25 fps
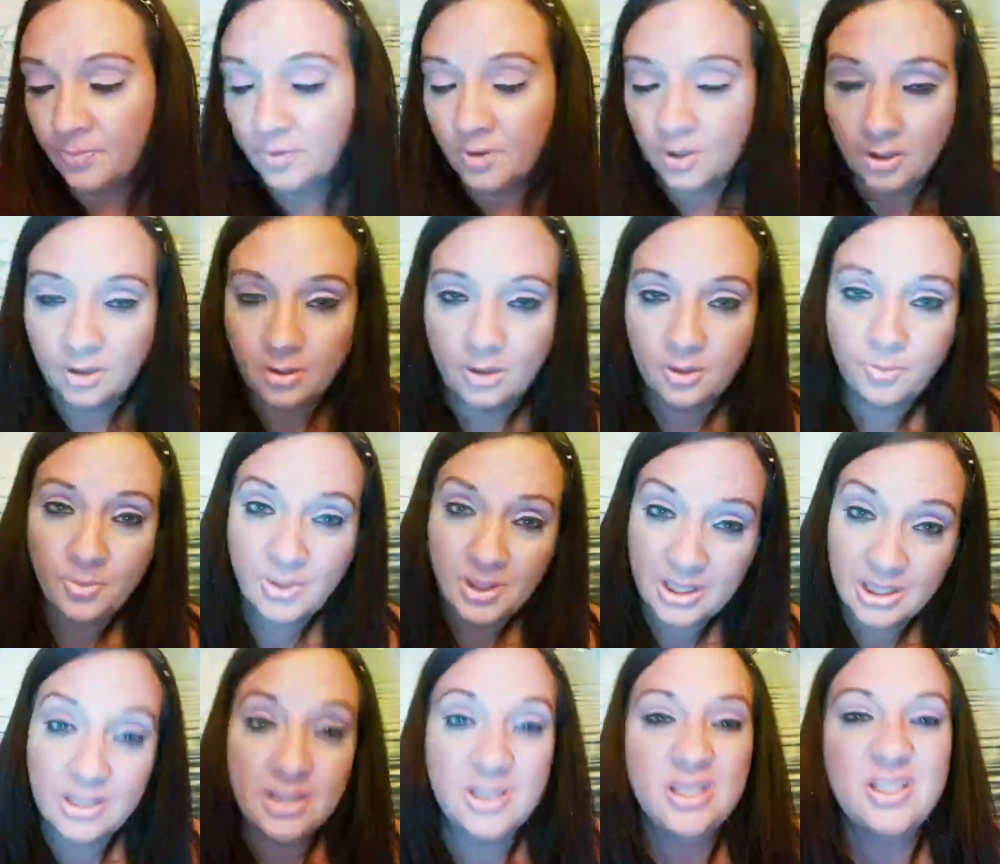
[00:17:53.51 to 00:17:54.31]
They're going to
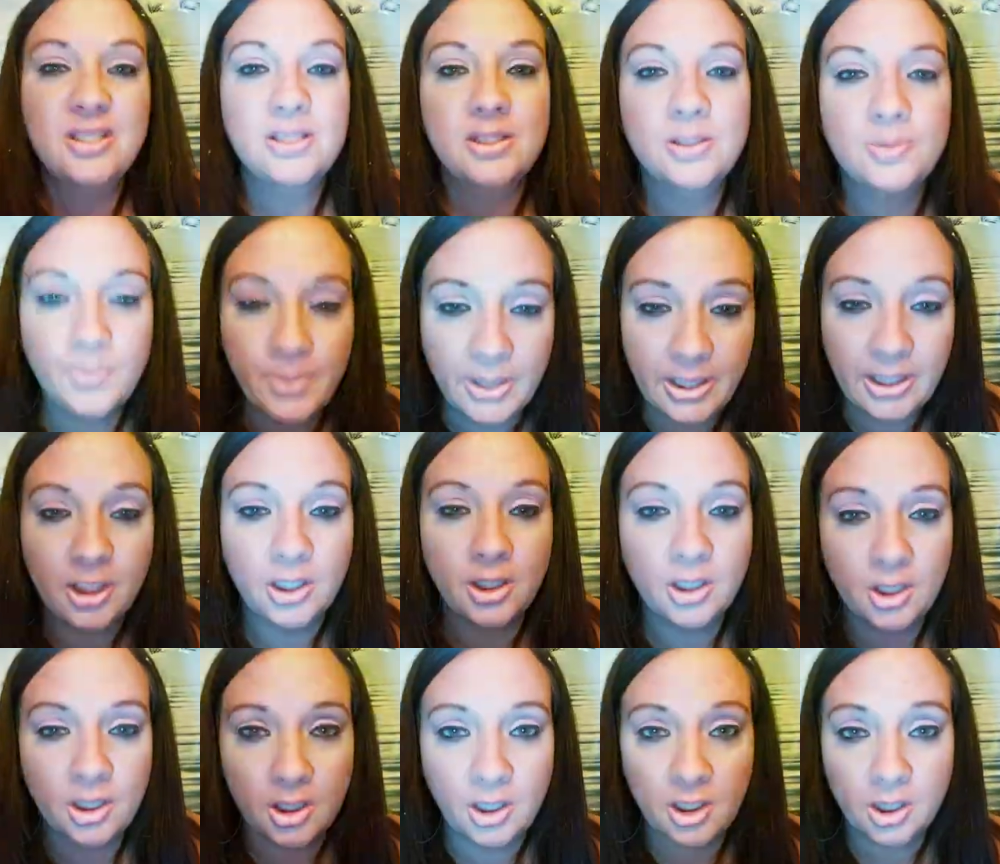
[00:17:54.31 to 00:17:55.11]
be in
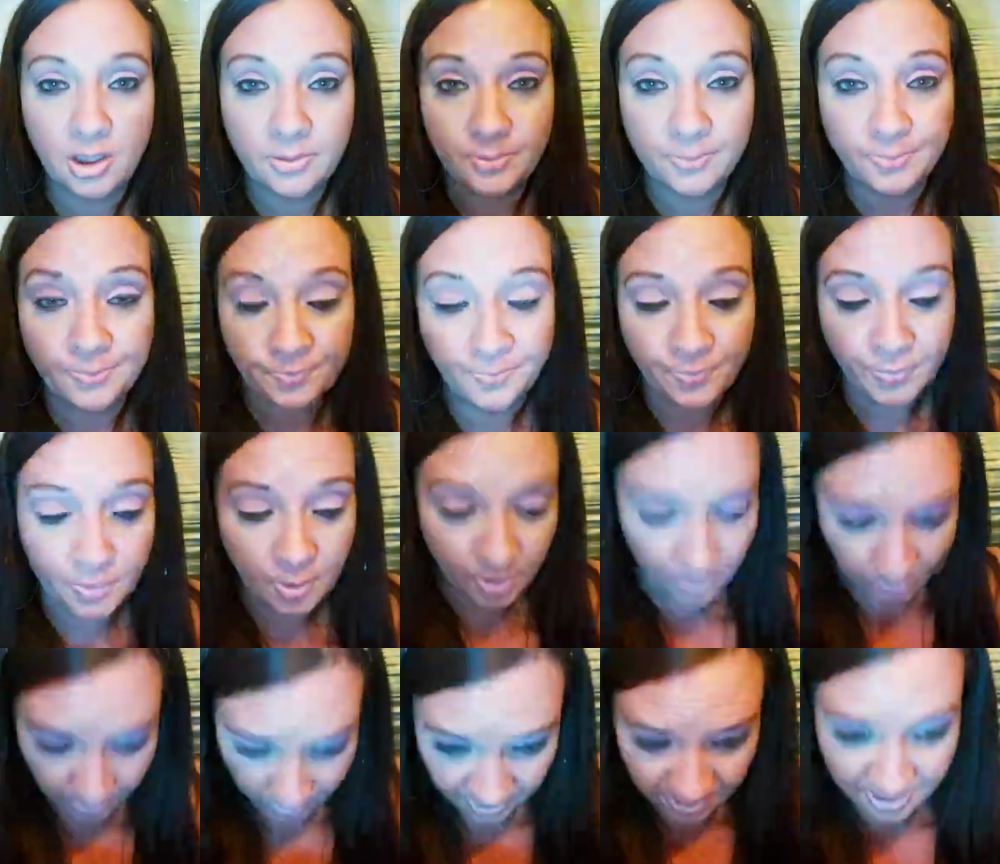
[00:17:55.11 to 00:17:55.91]
despair here.
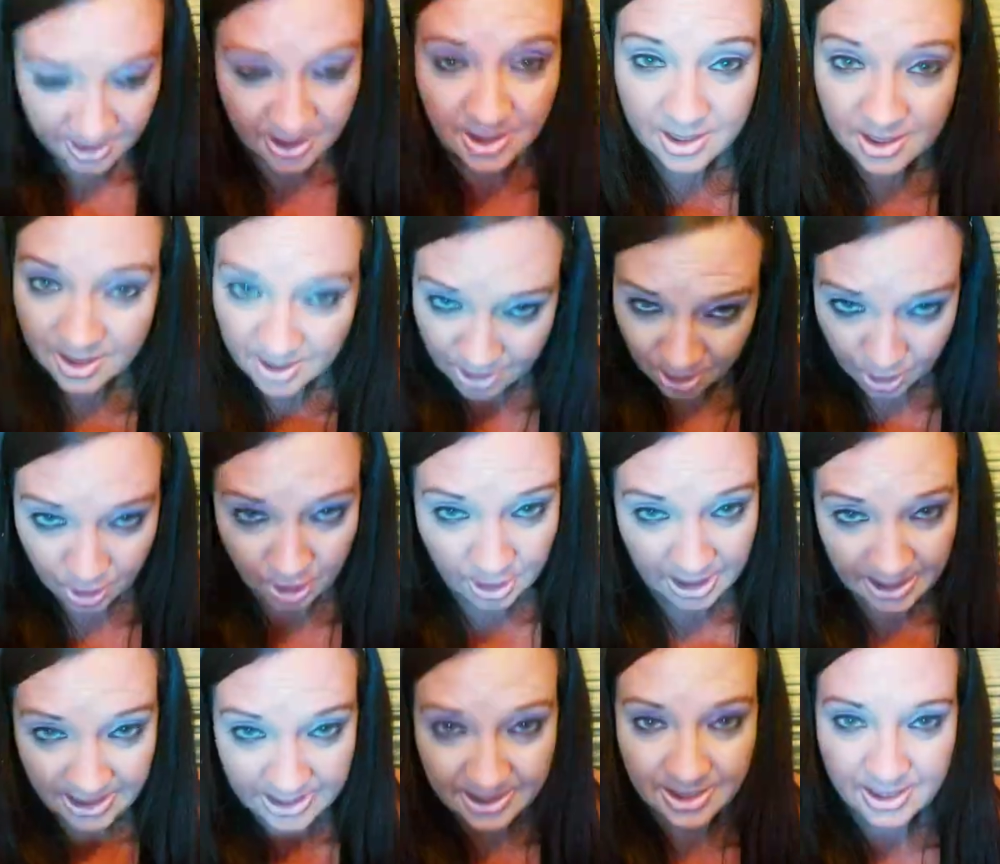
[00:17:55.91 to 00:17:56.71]
Or it says it's
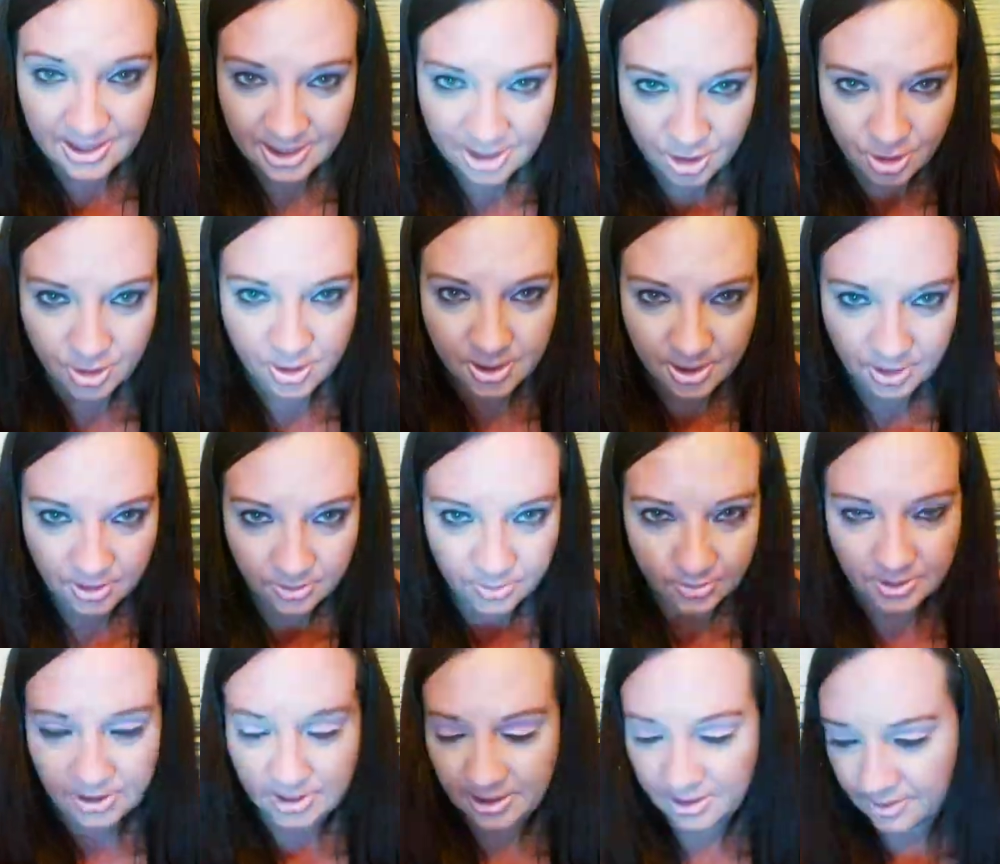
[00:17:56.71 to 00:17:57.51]
crazy that you're
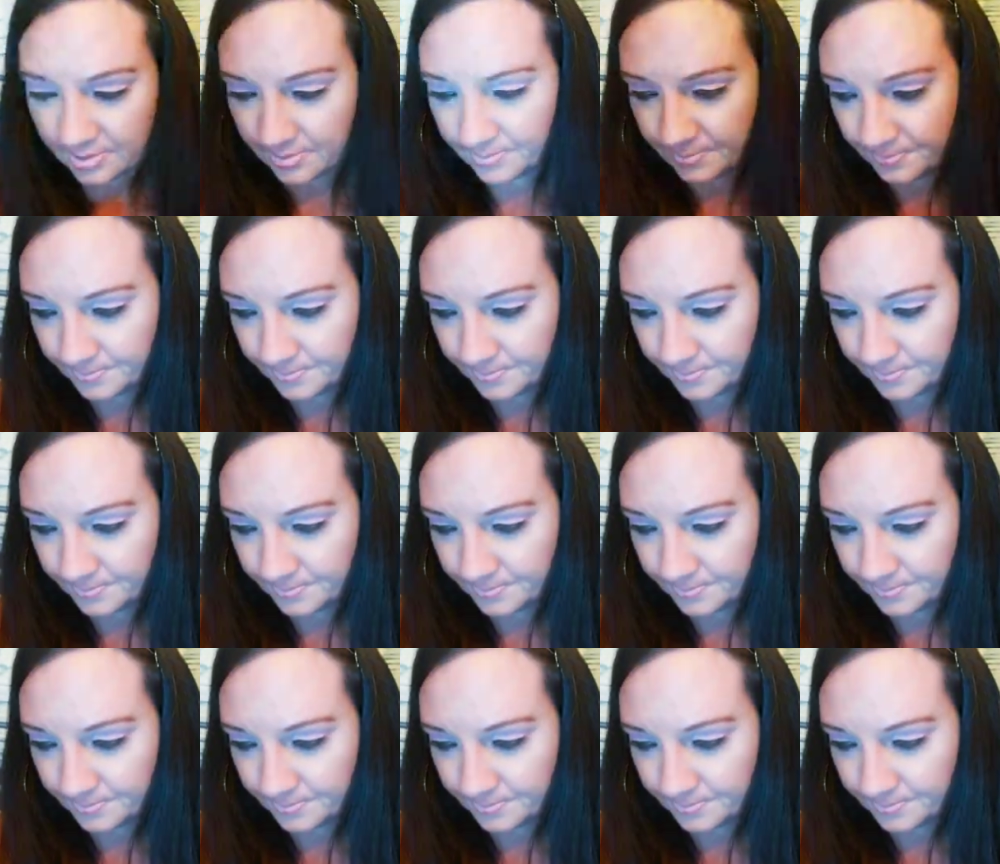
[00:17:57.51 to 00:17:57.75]
dealing with.